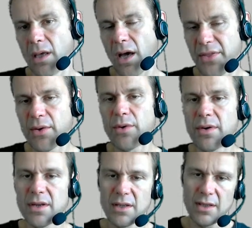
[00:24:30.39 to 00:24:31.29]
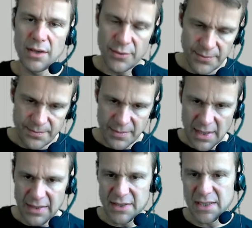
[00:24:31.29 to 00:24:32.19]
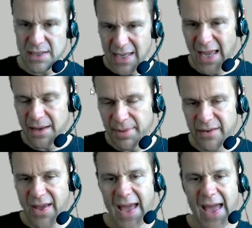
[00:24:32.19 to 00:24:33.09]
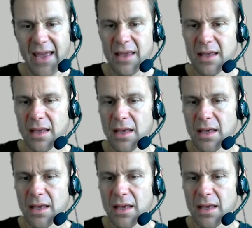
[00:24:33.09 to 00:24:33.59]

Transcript: I think what I'm going to do, and this is again a bit of a hack,